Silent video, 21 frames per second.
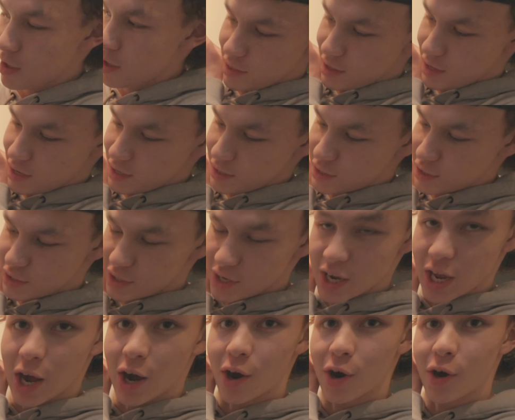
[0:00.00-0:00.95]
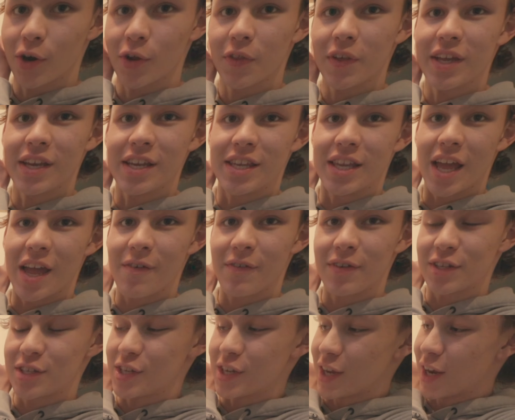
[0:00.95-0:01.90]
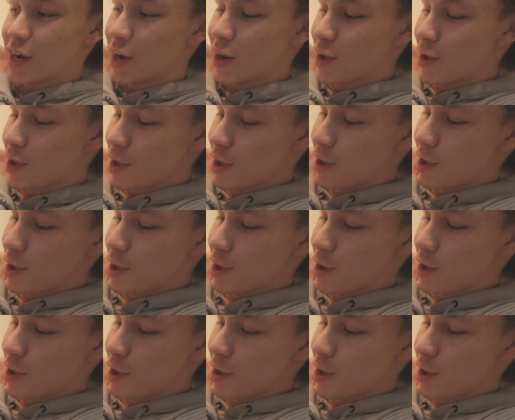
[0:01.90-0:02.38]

This is a Harley-Davidson